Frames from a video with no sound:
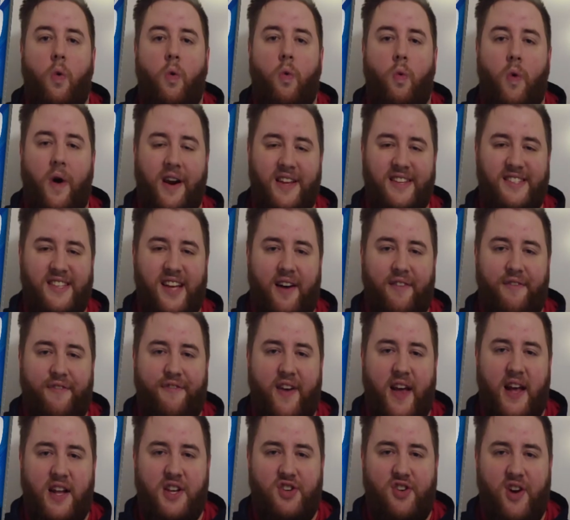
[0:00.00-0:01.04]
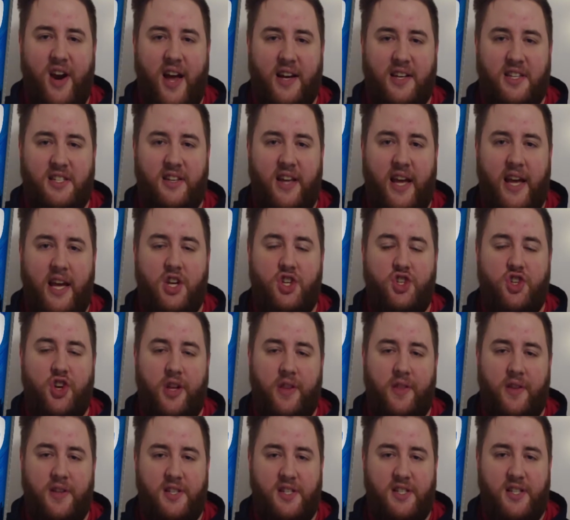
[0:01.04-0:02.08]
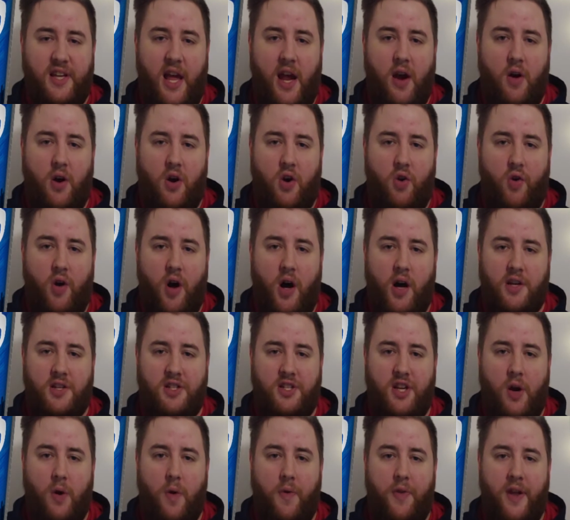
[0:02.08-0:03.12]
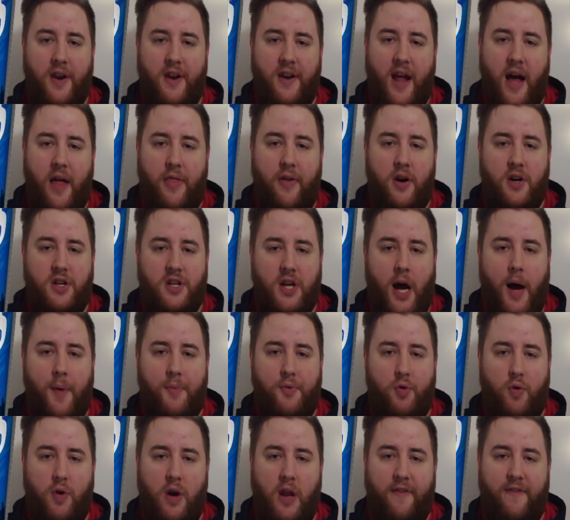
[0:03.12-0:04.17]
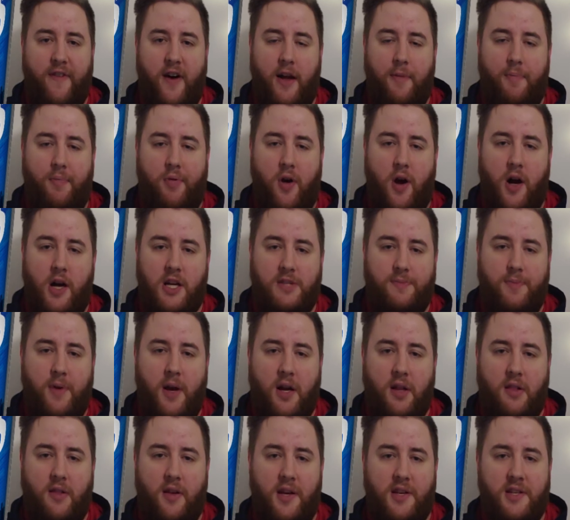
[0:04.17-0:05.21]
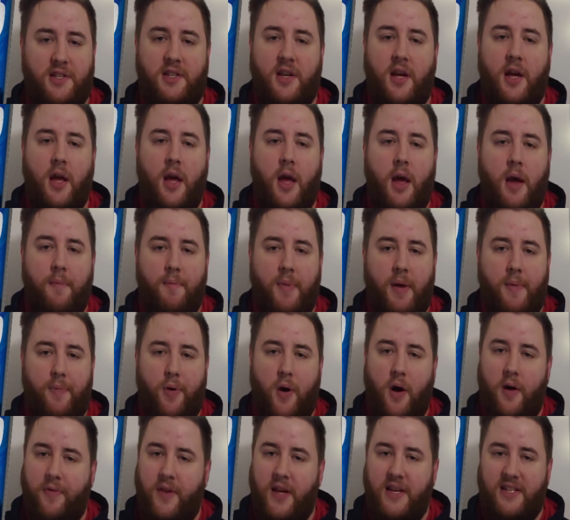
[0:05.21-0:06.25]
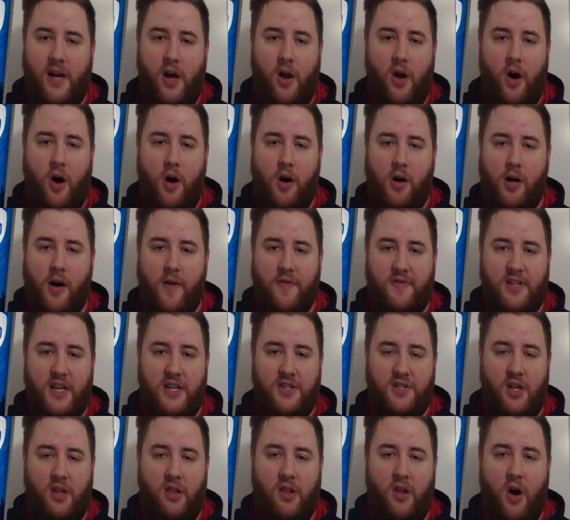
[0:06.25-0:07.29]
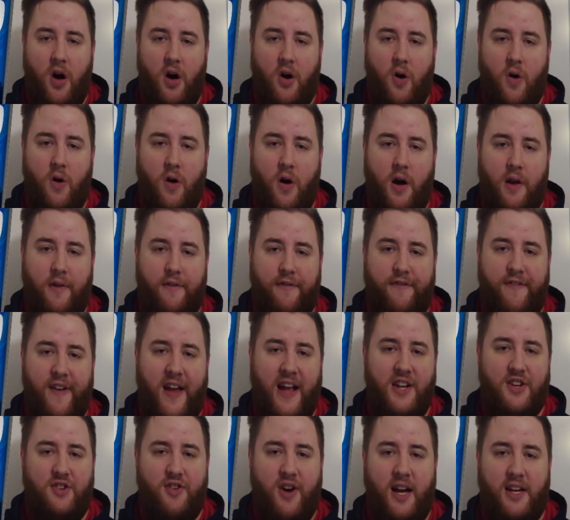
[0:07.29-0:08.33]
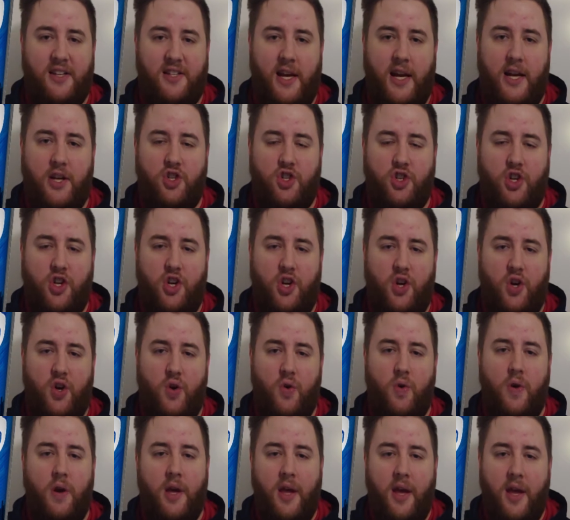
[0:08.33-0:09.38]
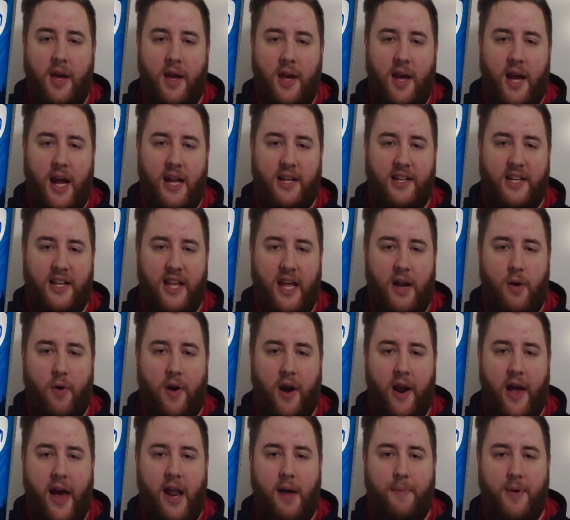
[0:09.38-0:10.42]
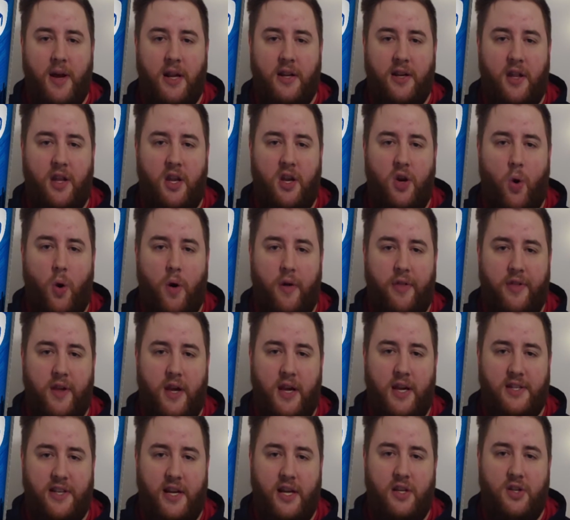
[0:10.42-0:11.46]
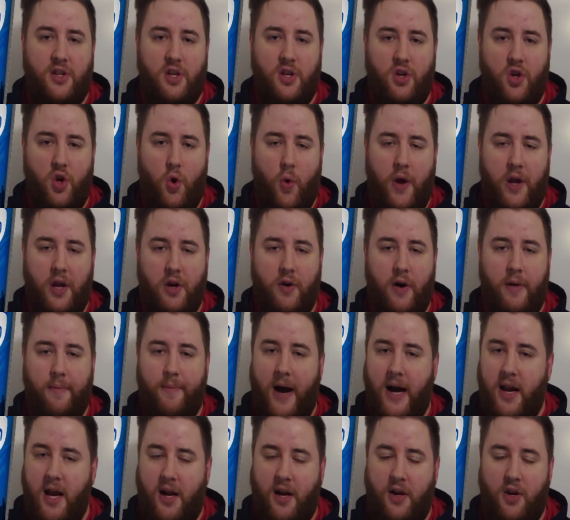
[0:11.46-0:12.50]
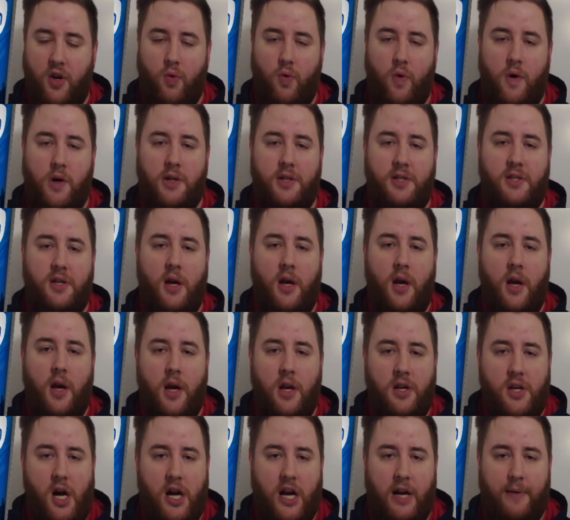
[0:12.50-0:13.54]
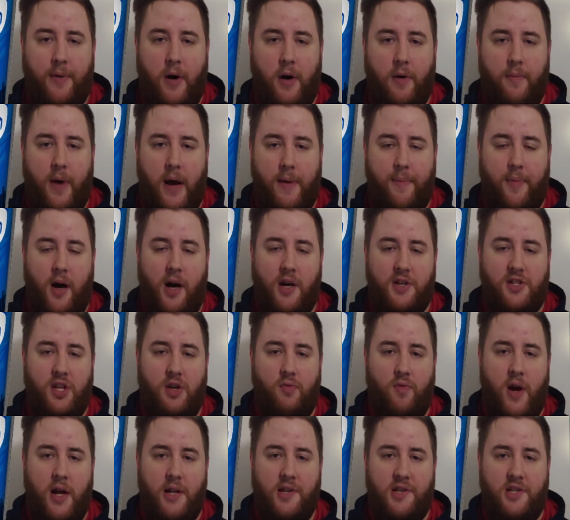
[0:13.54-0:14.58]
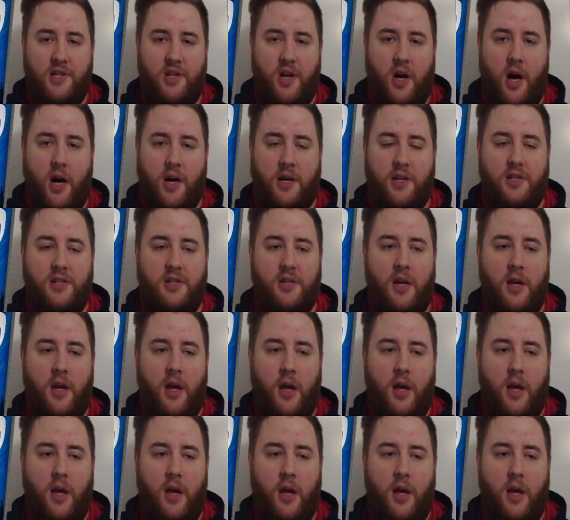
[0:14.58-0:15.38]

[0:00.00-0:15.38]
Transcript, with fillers: What is up, Fantrax Nation? This is Eric Cross here with another top 25 prospect list. Been putting these out all off-season long on Fantrax HQ, and today we're going to head up into the Northeast, into New England, my neck of the woods, talk about my Boston Red Sox.